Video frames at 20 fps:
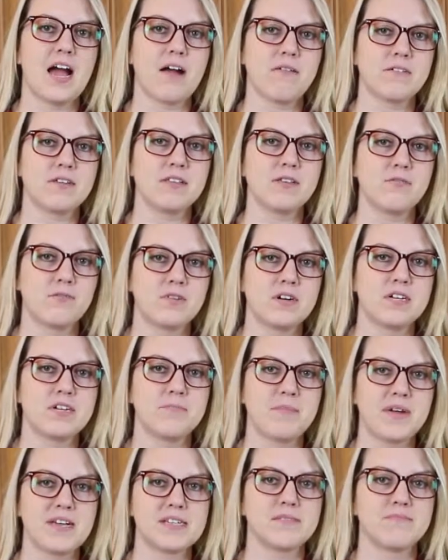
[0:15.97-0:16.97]
I really wanted
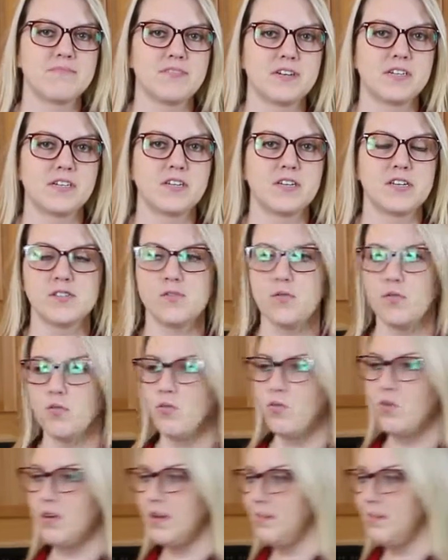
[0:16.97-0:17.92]
to make some fun cookies. Oh,